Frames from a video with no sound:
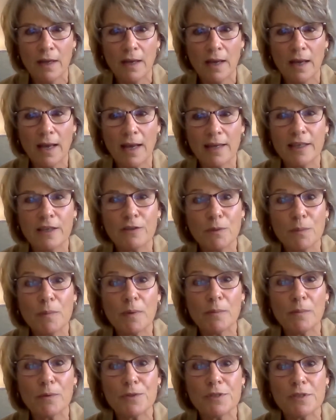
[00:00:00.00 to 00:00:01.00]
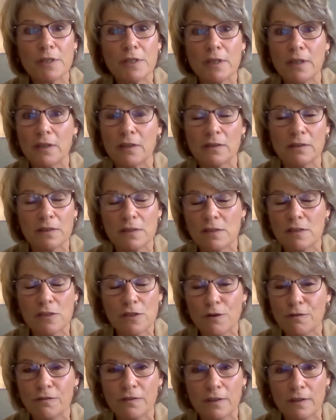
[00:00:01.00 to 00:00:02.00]
I can remember sitting on this
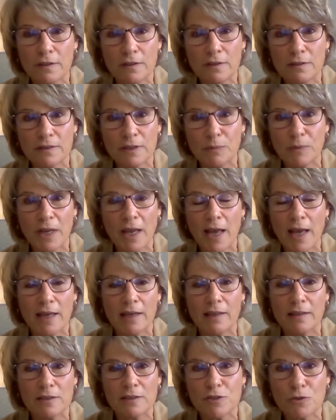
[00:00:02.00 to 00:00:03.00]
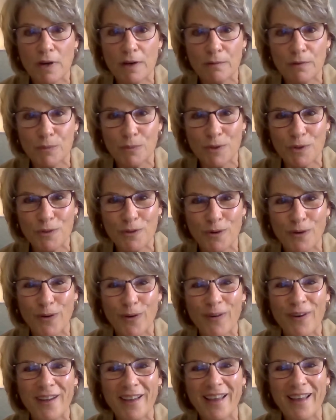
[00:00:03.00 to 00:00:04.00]
sofa that we had in this great room with
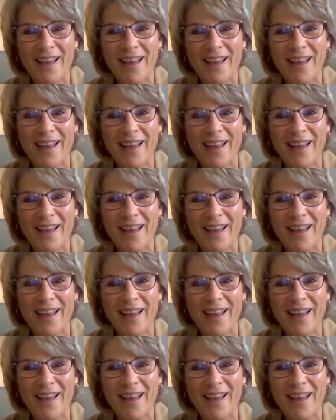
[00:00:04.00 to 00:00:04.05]
her